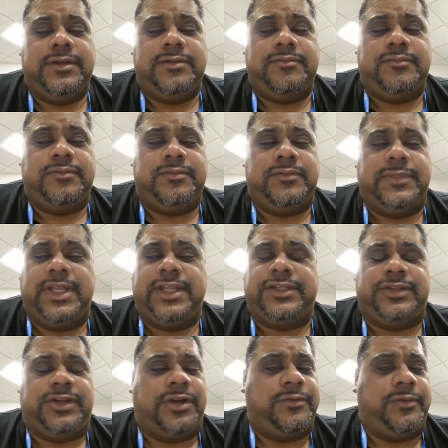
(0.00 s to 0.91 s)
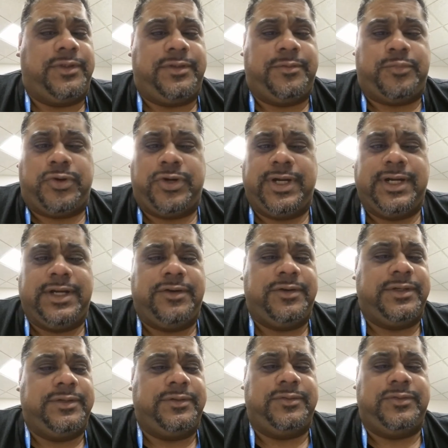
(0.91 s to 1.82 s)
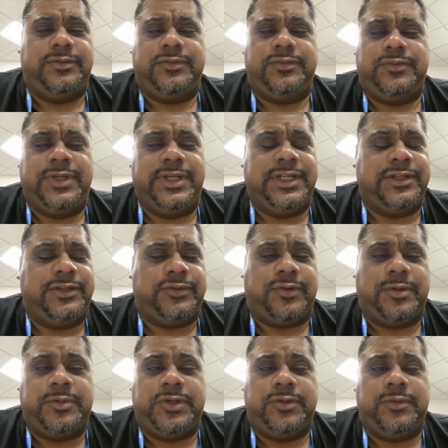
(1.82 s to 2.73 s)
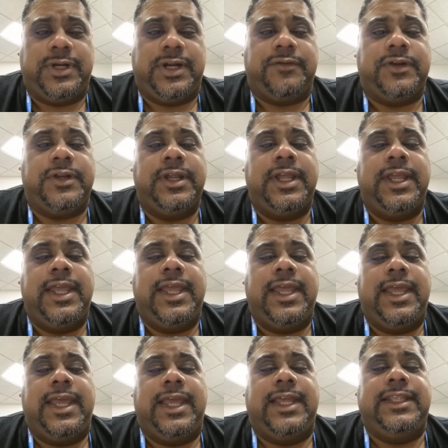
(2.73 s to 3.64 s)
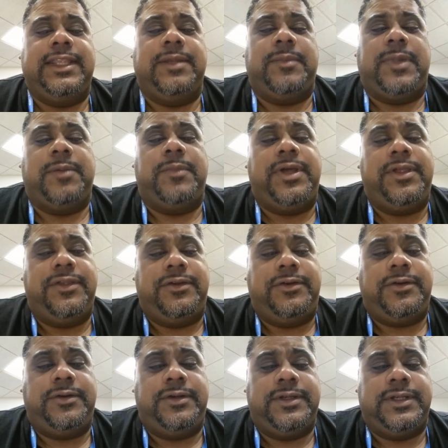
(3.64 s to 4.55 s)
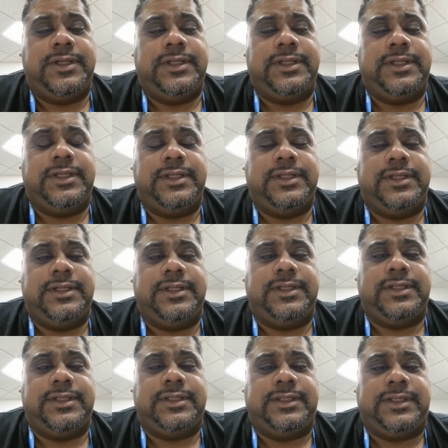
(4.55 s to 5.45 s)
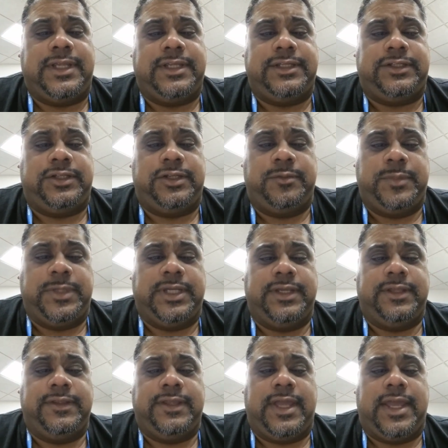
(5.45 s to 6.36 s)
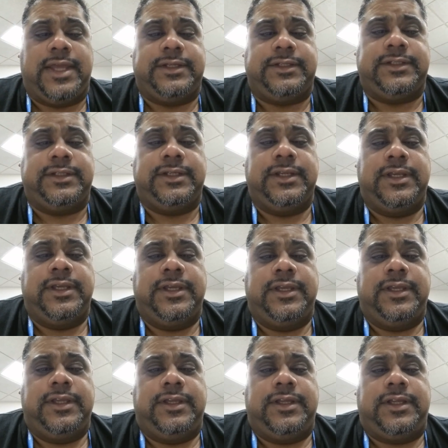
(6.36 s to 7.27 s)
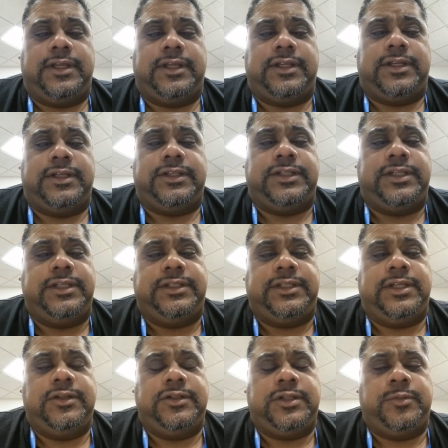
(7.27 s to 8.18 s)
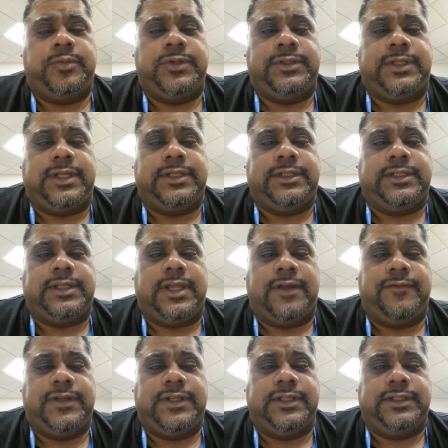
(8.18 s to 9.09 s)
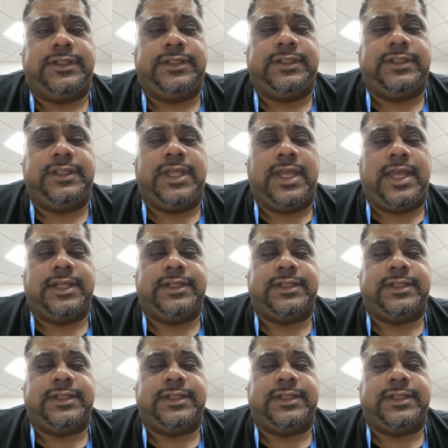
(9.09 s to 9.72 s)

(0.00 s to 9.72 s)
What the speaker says: they start with a prayer and reading a scripture and whatever. And then my mother says to me that she's here to present evidence that